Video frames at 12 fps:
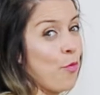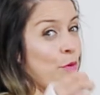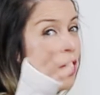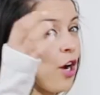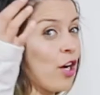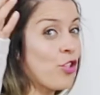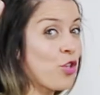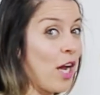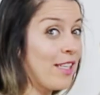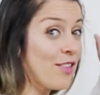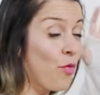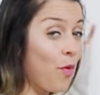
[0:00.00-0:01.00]
we are
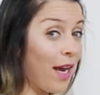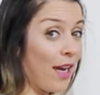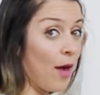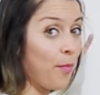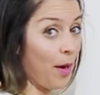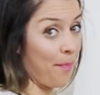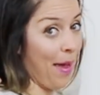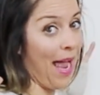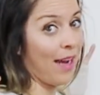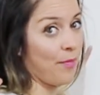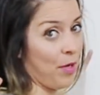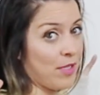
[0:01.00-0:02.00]
trying to wake up our
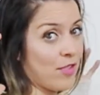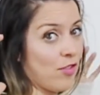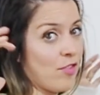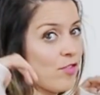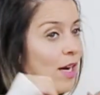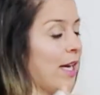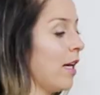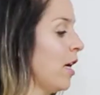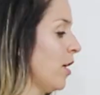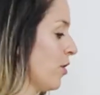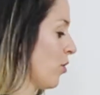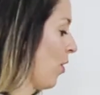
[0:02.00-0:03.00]
back muscles, right?
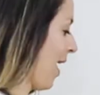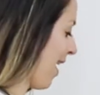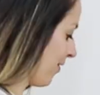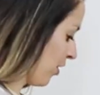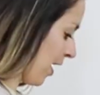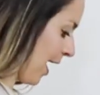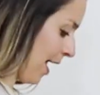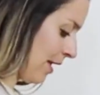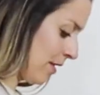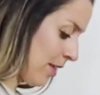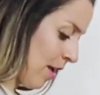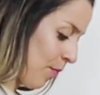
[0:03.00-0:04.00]
So have your
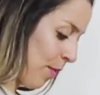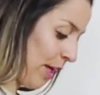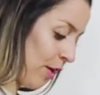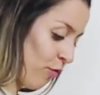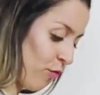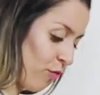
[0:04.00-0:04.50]
hands, bring